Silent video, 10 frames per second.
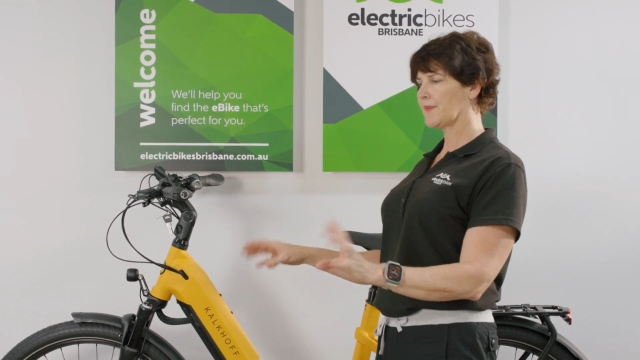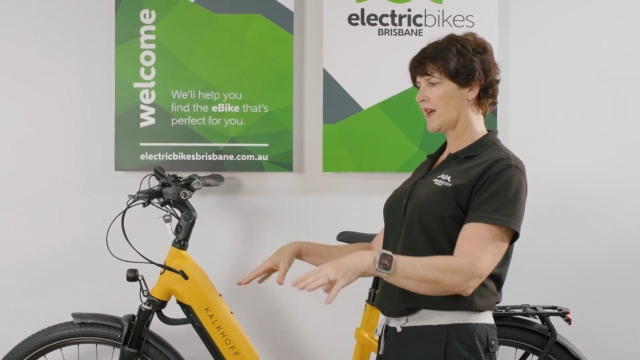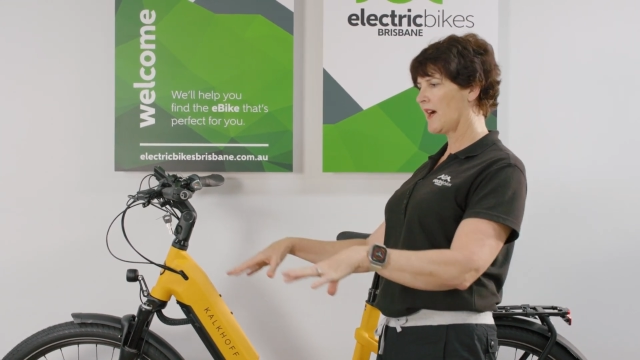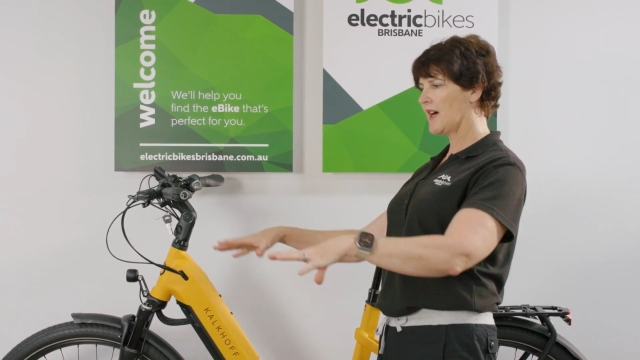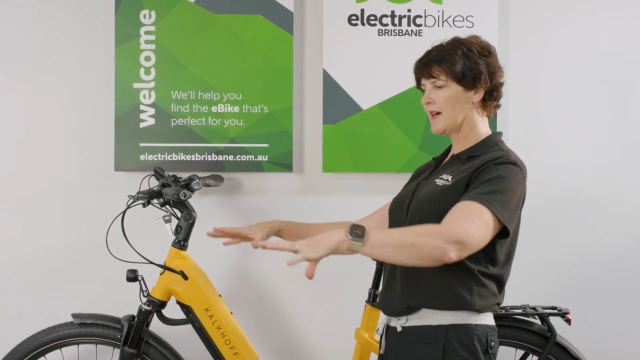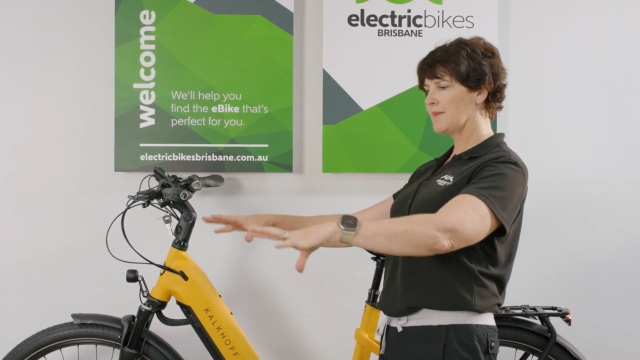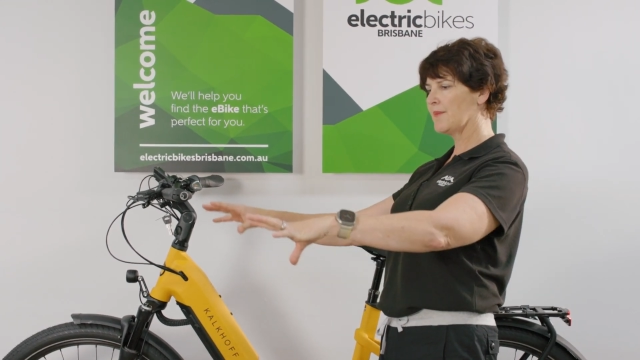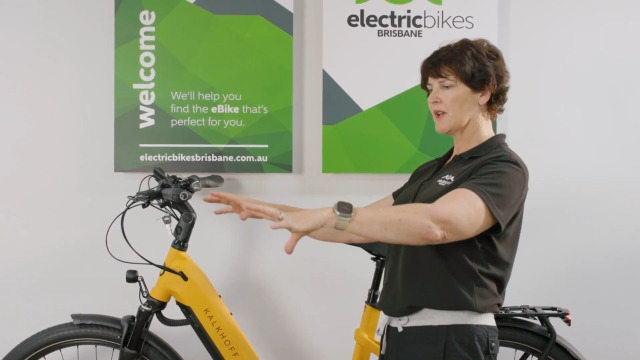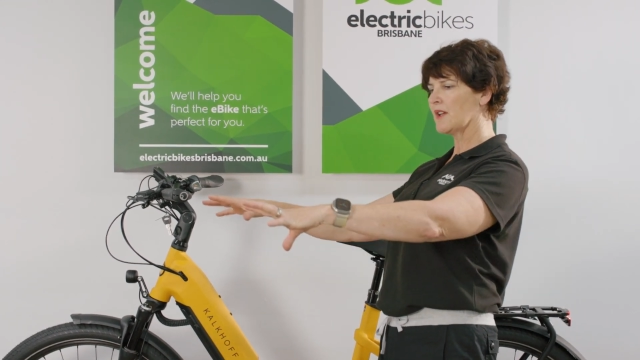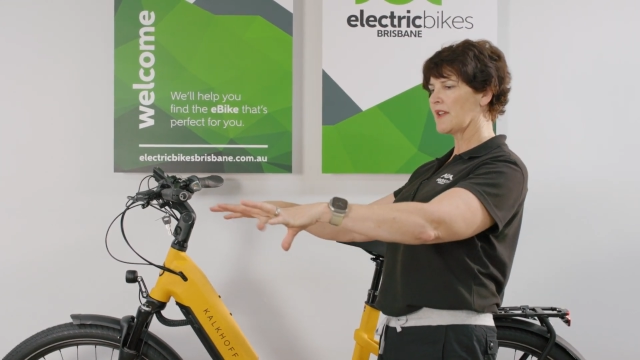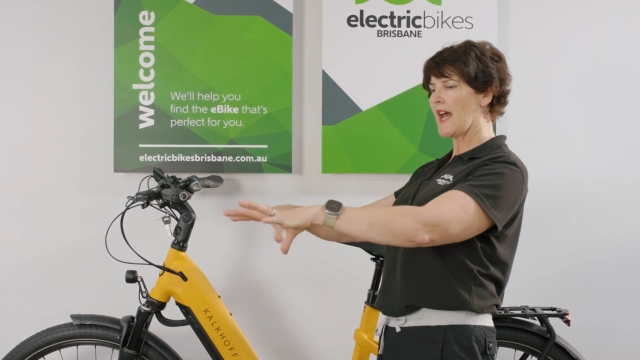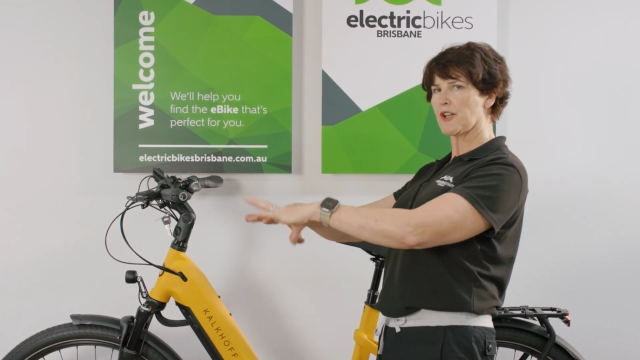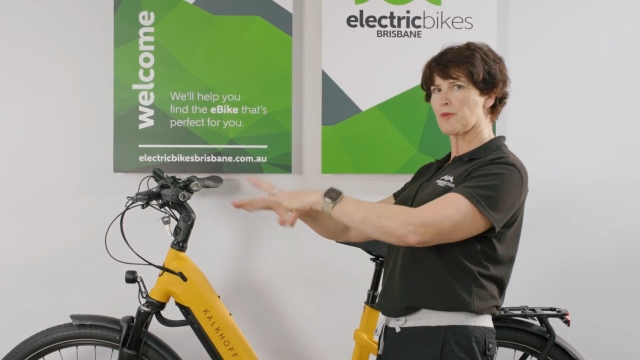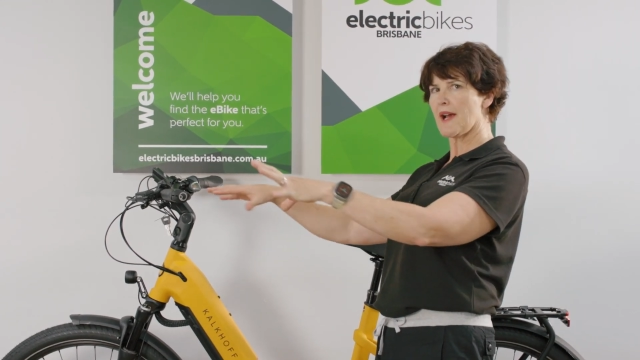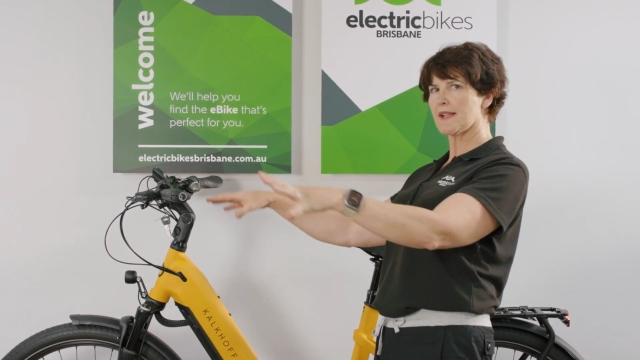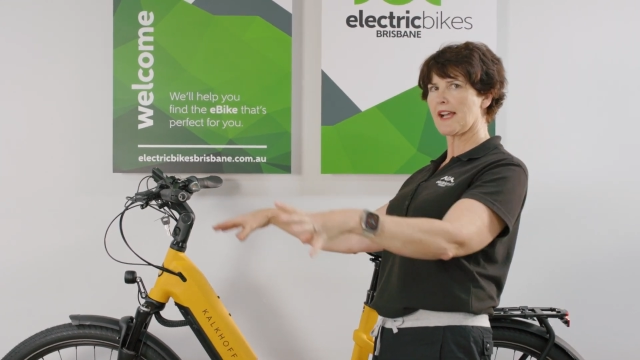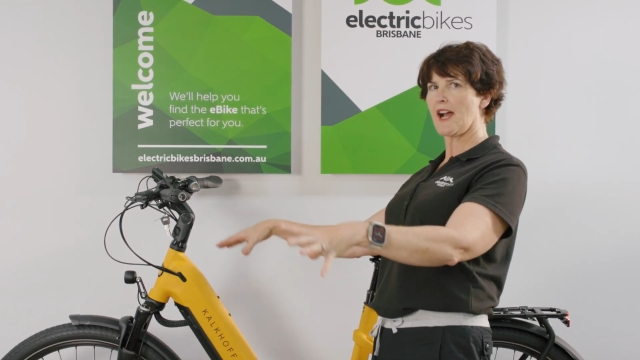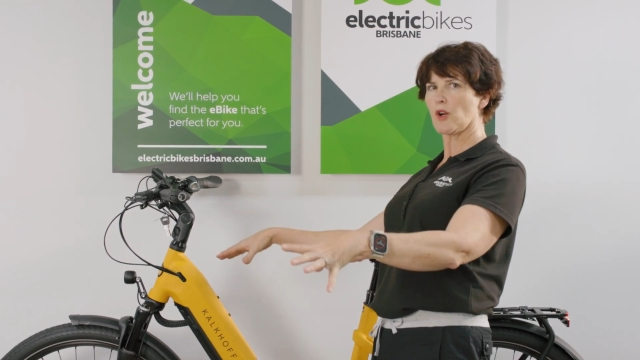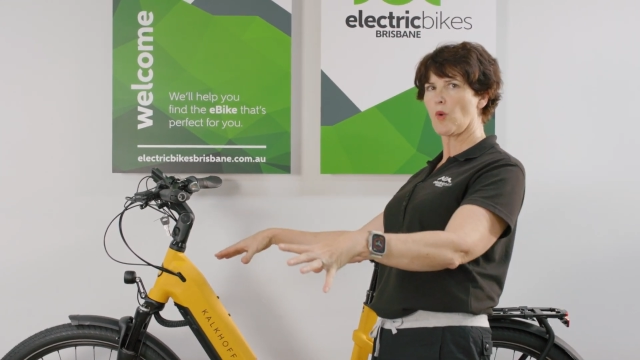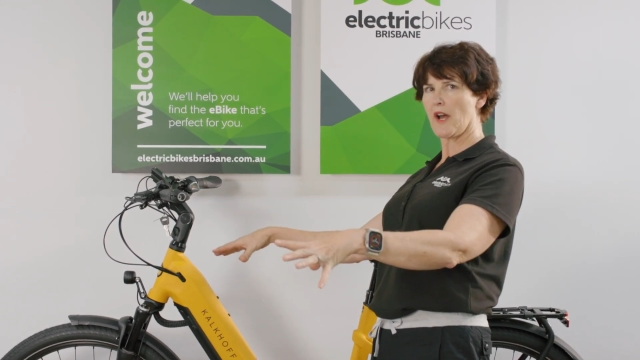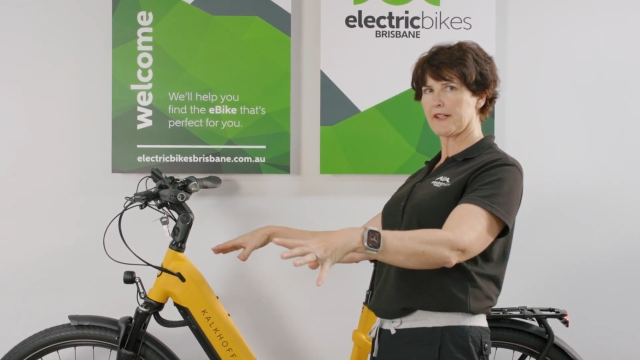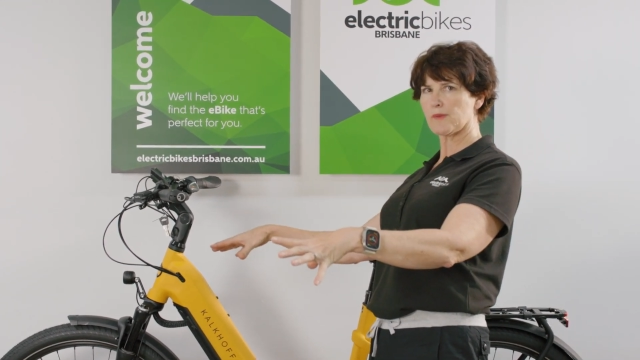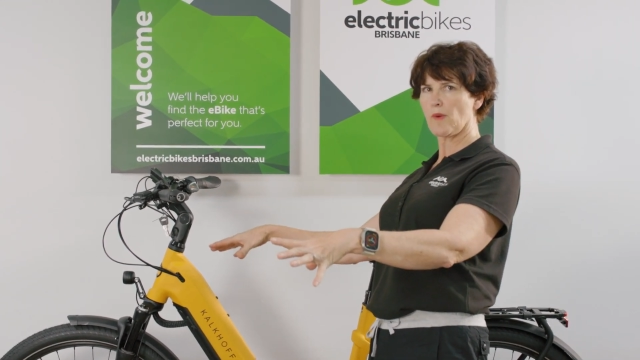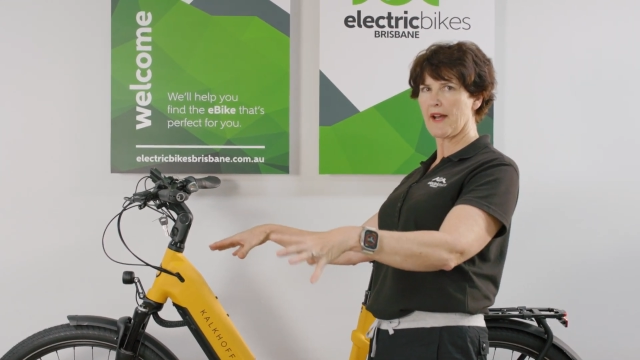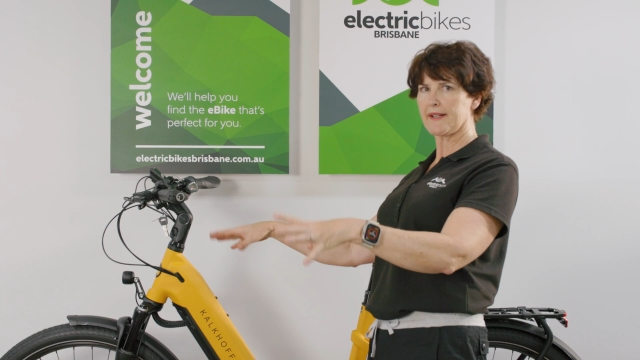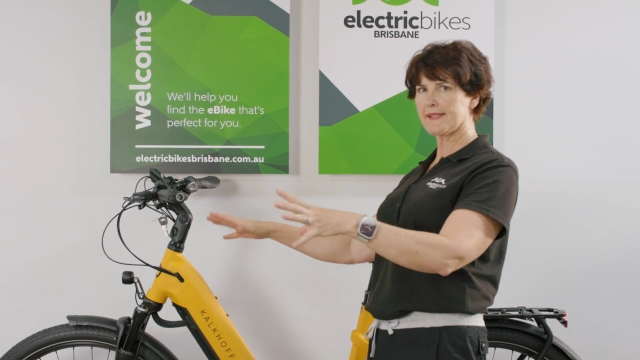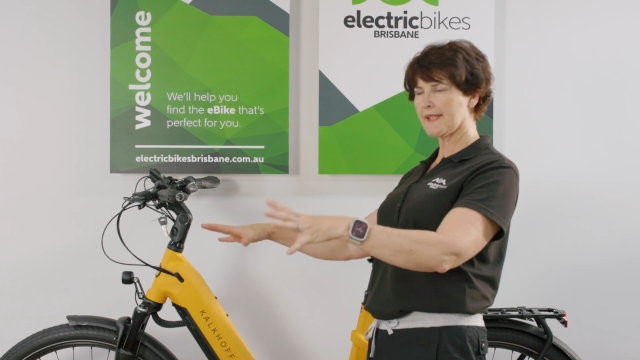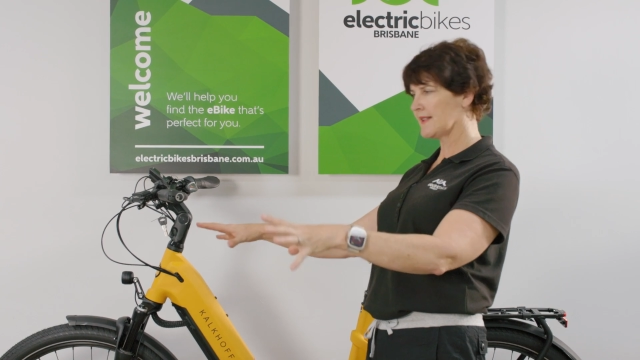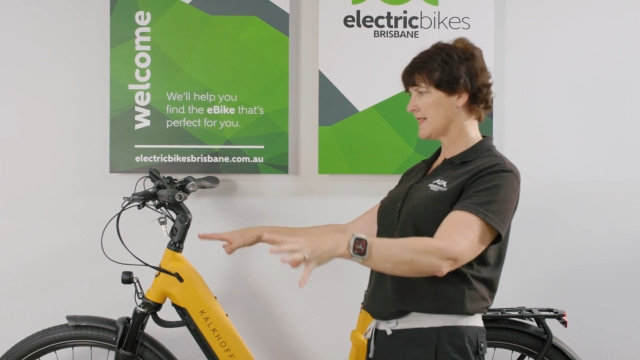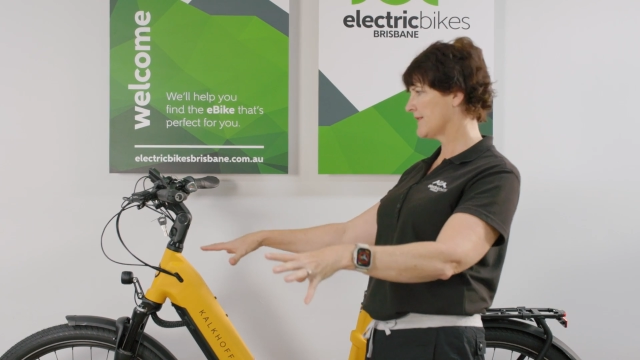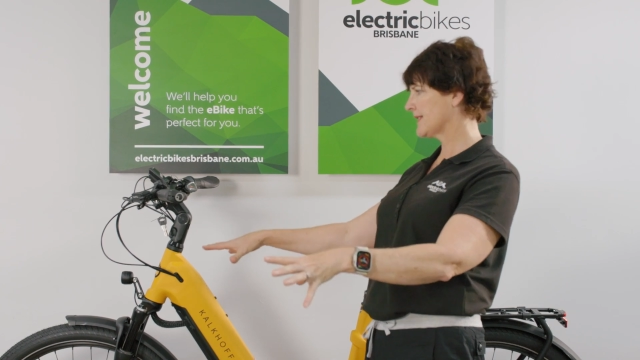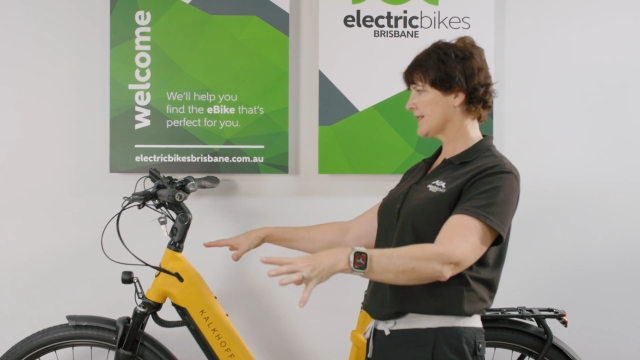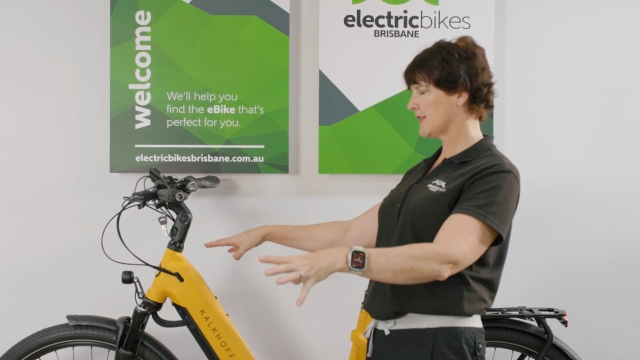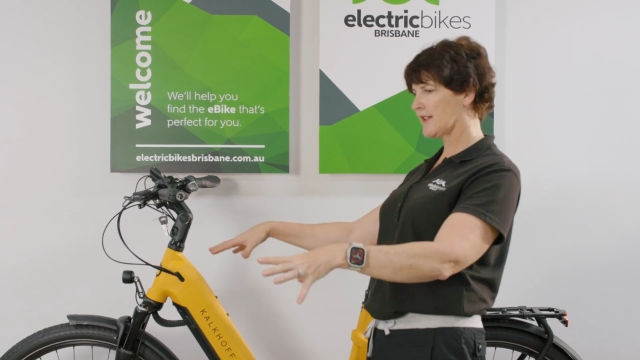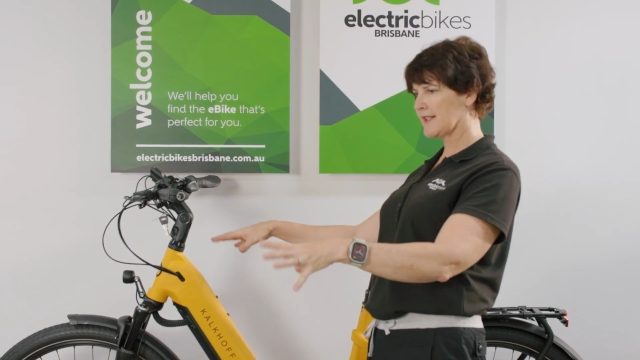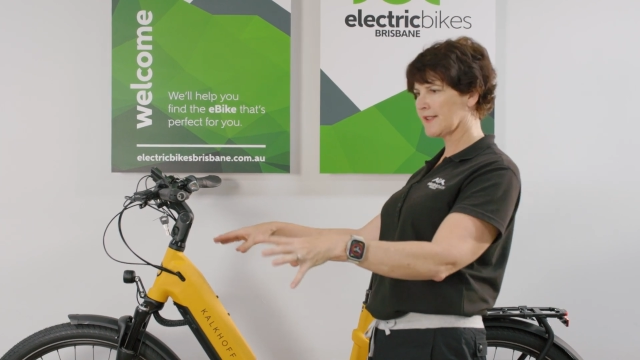Um, your handlebars aren't quite as wide as the Endeavour series,